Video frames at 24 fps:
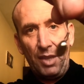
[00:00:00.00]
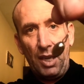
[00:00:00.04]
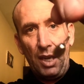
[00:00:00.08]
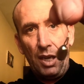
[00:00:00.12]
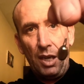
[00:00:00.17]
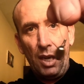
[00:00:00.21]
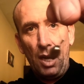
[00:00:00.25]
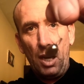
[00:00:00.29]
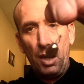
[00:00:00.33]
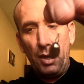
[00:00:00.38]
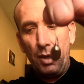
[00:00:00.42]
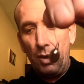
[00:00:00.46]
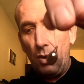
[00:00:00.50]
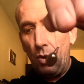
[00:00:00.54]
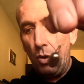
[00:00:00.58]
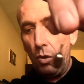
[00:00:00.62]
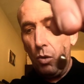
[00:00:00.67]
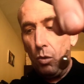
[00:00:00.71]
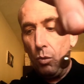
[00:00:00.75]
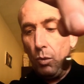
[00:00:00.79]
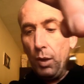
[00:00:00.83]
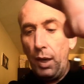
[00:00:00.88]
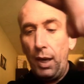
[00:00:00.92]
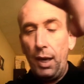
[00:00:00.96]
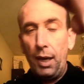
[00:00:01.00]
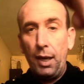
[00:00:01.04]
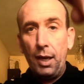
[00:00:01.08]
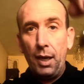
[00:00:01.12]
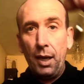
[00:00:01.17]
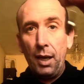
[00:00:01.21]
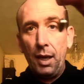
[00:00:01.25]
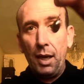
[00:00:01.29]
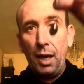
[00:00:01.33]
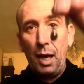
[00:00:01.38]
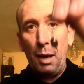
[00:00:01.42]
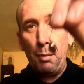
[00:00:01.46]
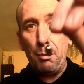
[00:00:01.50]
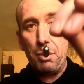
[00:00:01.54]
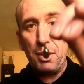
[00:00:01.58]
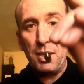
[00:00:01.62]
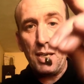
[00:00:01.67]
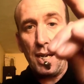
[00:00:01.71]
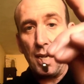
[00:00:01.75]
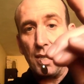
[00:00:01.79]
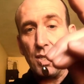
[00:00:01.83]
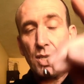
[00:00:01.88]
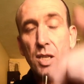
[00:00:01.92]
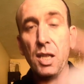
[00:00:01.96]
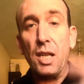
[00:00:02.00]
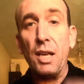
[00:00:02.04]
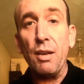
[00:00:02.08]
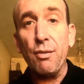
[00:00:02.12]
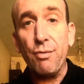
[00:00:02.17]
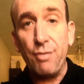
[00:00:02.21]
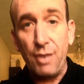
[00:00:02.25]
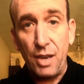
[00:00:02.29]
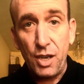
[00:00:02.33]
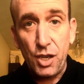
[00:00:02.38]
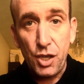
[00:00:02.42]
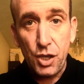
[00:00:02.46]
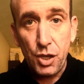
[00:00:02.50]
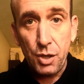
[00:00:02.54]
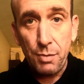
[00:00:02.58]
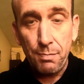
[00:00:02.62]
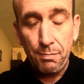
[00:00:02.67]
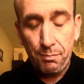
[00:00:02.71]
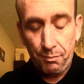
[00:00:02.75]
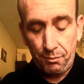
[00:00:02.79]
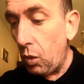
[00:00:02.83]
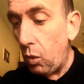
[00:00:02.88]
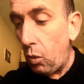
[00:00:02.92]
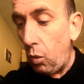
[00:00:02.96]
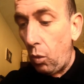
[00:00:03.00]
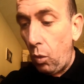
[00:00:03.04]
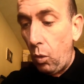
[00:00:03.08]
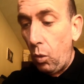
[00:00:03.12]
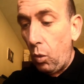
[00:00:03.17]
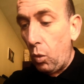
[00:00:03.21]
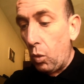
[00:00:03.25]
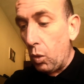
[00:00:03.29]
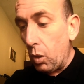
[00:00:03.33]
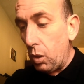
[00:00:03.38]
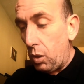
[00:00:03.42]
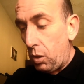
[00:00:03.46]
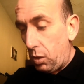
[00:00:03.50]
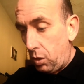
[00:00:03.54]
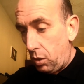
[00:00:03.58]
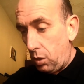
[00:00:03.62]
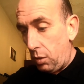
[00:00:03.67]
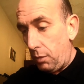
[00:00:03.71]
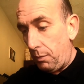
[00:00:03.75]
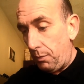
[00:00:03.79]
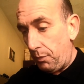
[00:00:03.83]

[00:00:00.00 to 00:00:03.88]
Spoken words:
and not your whole rig, and potentially a fish. Or,